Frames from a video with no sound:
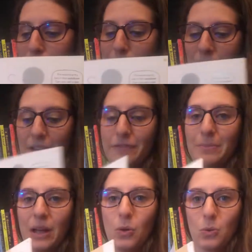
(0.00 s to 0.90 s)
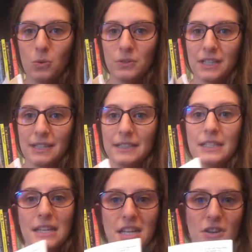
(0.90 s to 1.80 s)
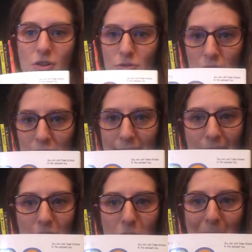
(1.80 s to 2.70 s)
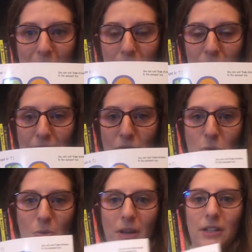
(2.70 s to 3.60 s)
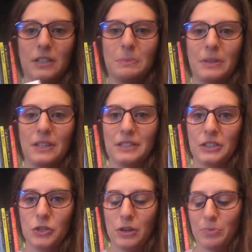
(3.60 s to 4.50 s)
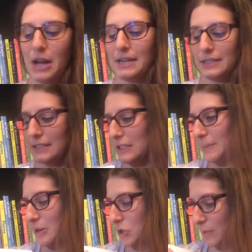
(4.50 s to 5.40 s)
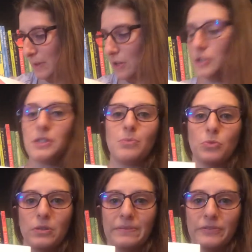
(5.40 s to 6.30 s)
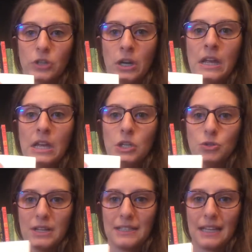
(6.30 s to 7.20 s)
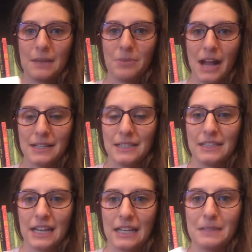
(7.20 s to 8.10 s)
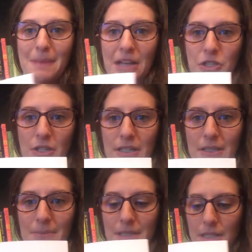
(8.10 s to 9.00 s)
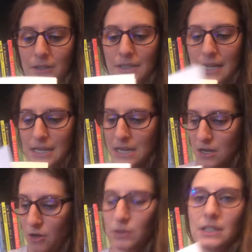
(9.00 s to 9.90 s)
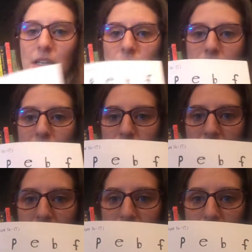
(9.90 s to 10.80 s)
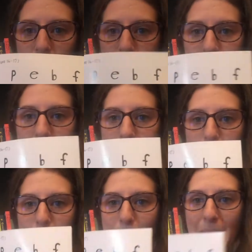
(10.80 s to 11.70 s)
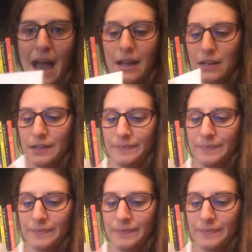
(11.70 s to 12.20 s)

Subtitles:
But for my oldest, he knows all his letters backwards and forwards, but this is good practice, especially when there's some room for tracing and practicing. It's mastering some skills that he knows. And here's some of the stickers in the back.